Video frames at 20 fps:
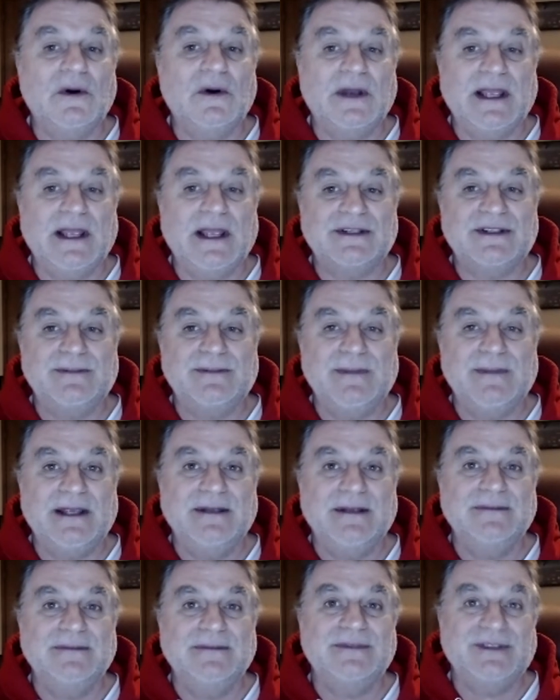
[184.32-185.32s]
against
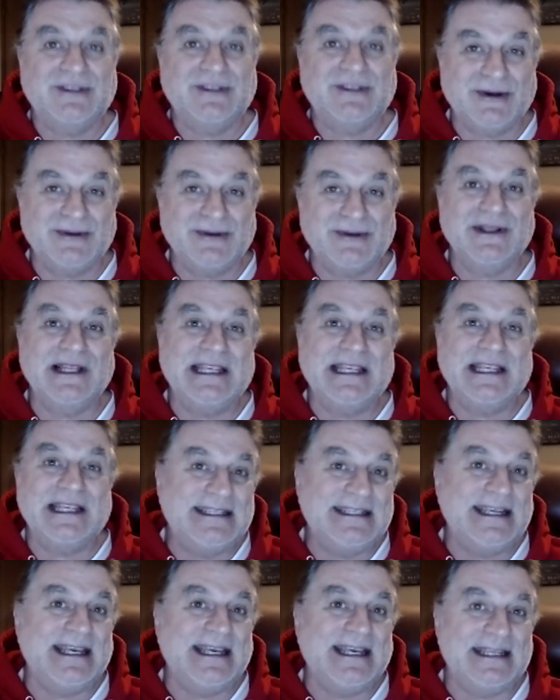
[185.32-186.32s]
me certainly
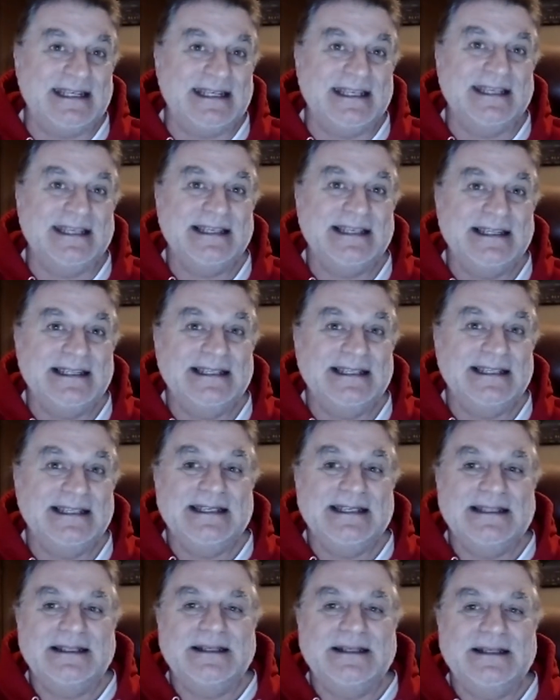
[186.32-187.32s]
did.
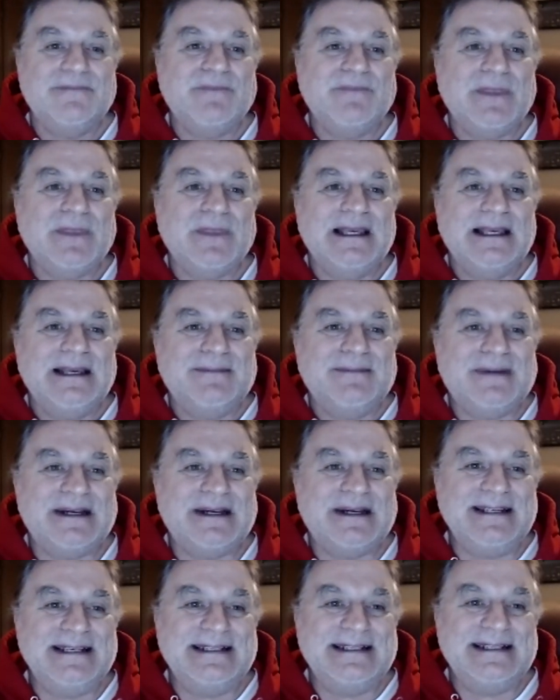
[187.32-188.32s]

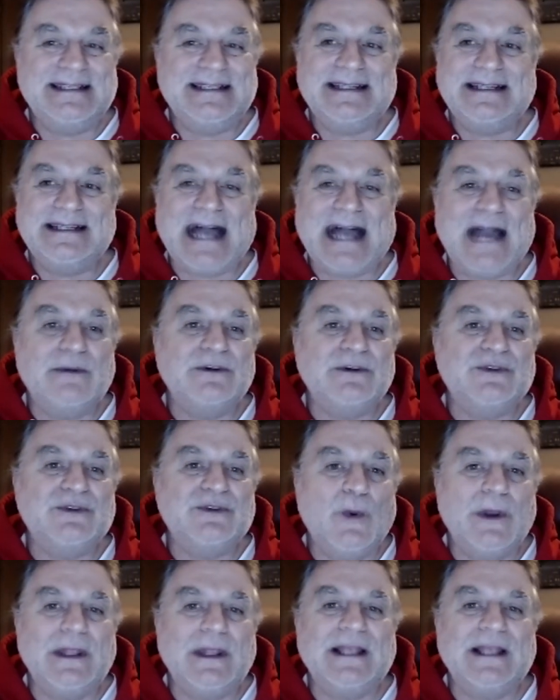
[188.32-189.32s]
But I was
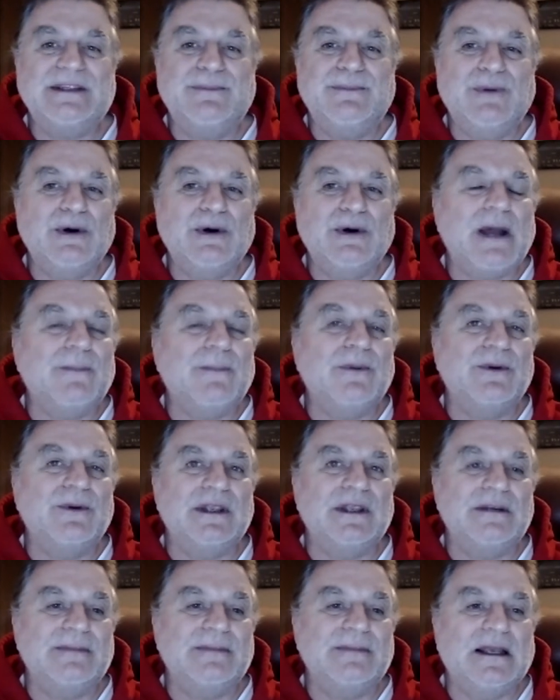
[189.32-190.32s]
willing to put up with
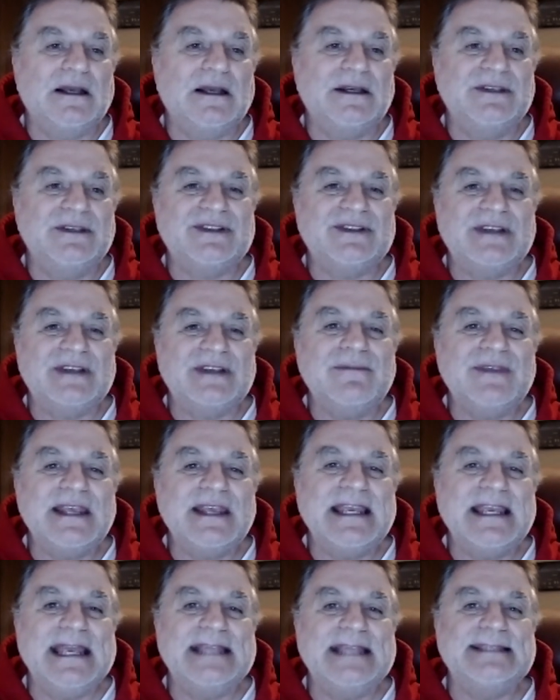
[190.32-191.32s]
it because
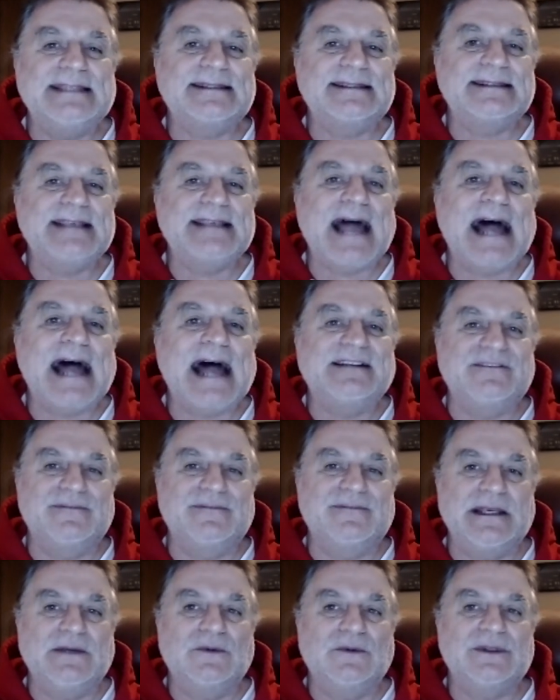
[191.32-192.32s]
something inside of
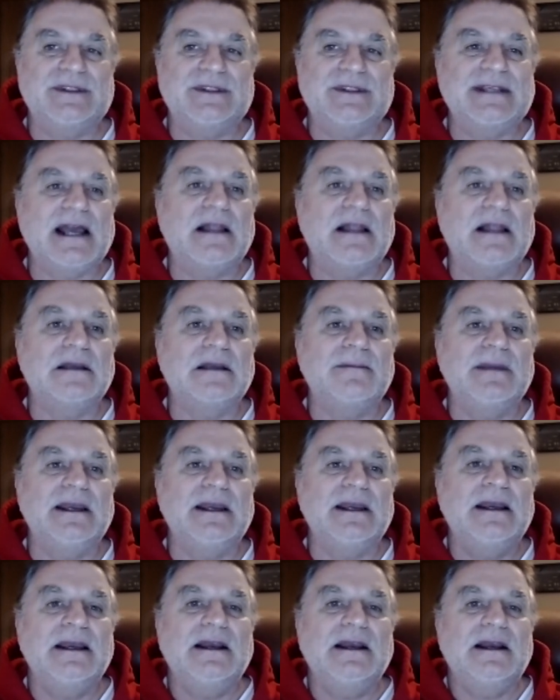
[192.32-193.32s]
me was telling
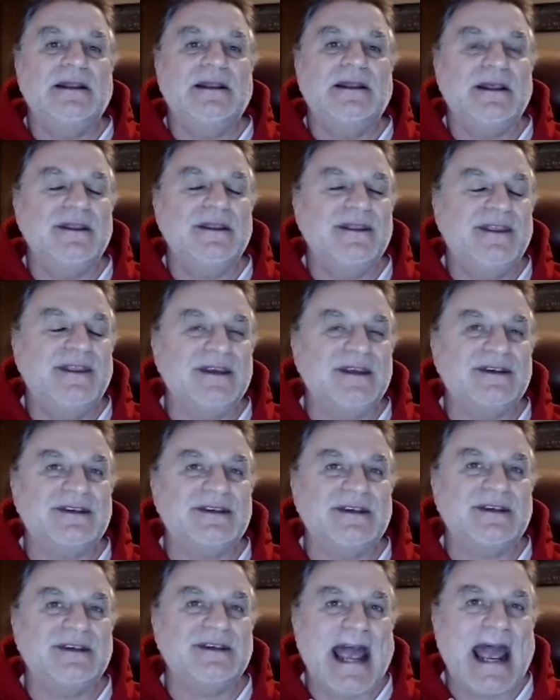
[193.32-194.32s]
me that
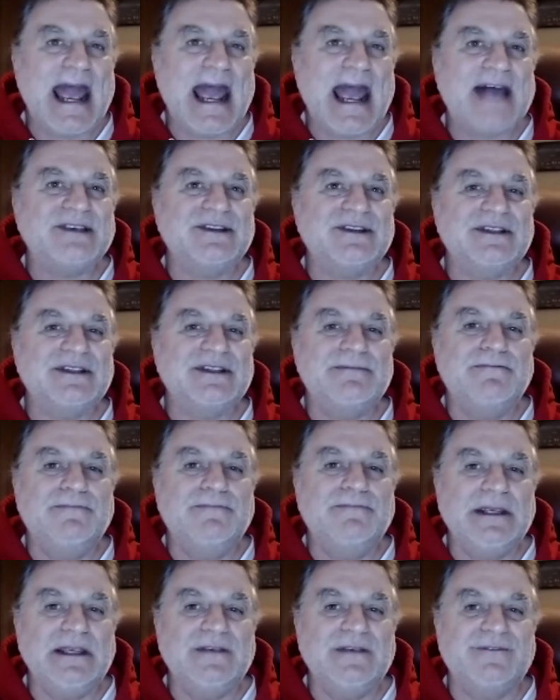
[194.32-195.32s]
this has to
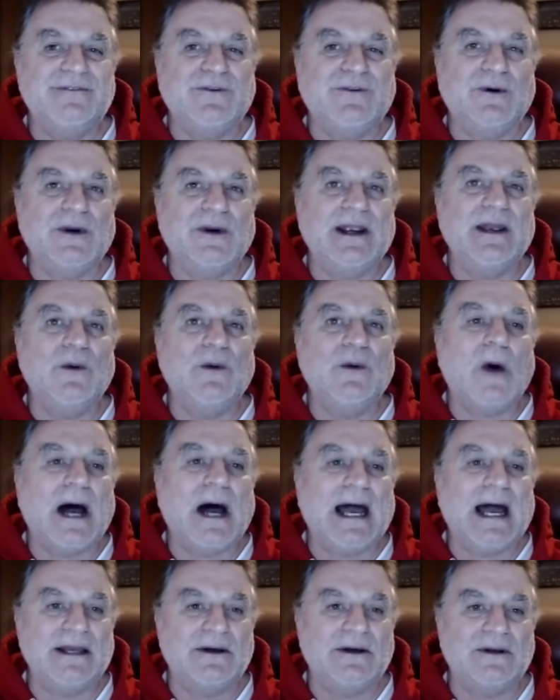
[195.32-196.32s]
be for a
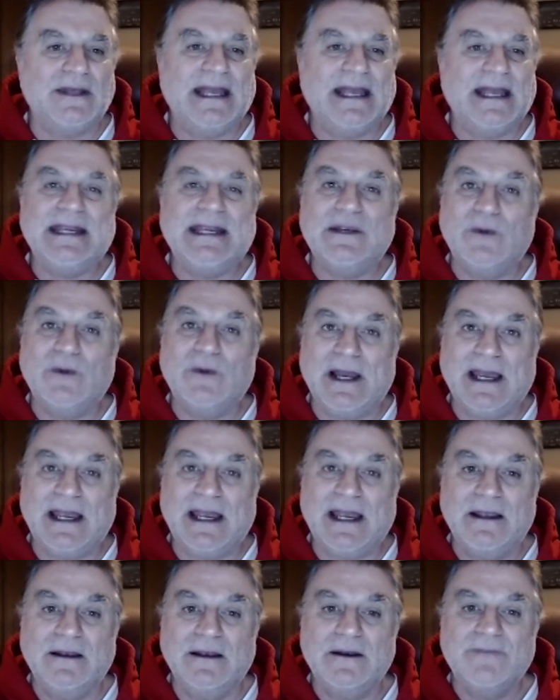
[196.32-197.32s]
while anyway.